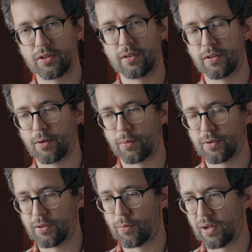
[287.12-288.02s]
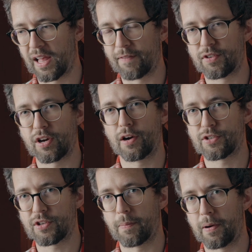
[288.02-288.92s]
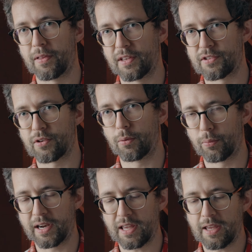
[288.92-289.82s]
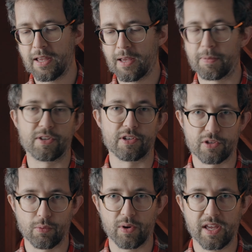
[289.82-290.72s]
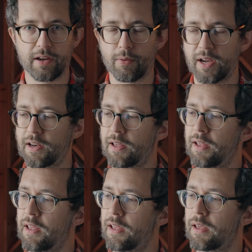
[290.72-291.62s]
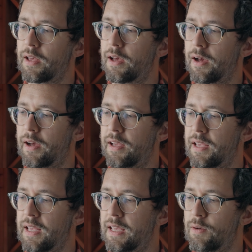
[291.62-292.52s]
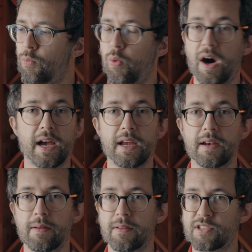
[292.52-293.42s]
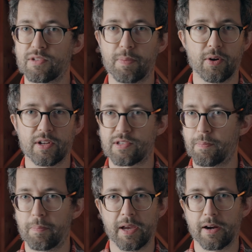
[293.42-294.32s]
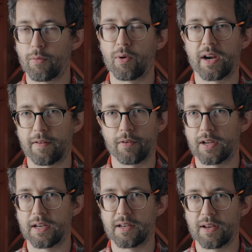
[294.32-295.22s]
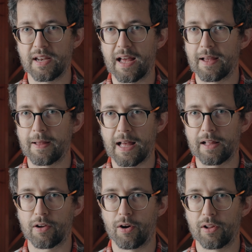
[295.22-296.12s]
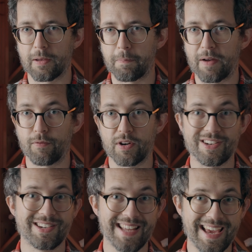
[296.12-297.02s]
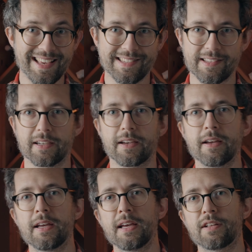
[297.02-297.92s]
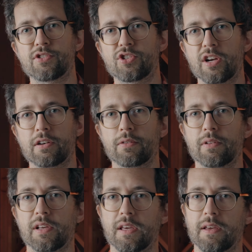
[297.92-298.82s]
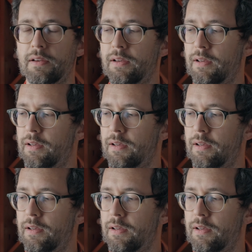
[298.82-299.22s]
you will have touched upon this already, but just to reiterate, in wine, spirits, beer, whatever, in alcoholic beverage tasting is generally